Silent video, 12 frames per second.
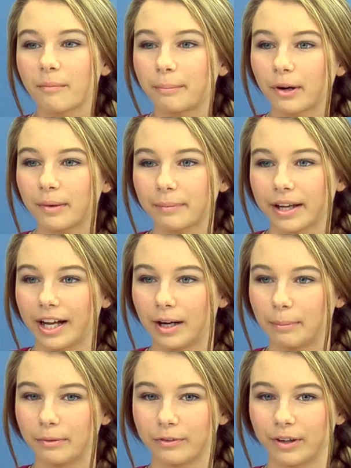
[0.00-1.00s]
I've burnt my
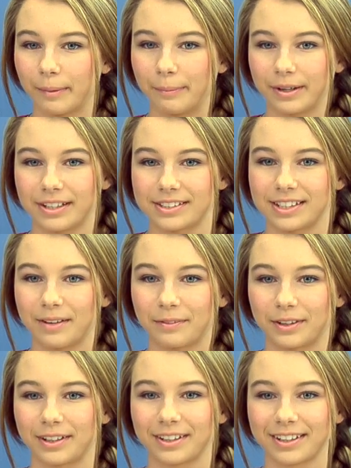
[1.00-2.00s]
hair before, but it's
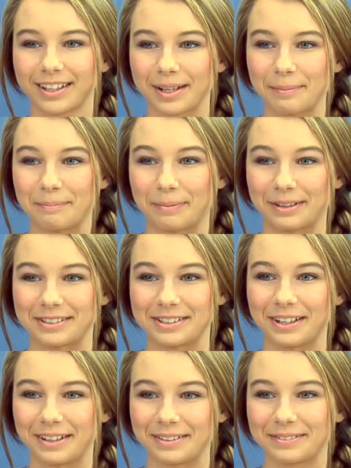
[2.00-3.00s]
never burnt
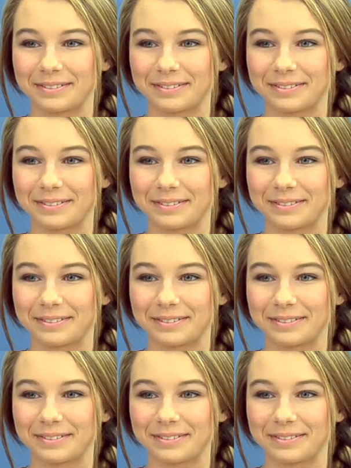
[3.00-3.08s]
off.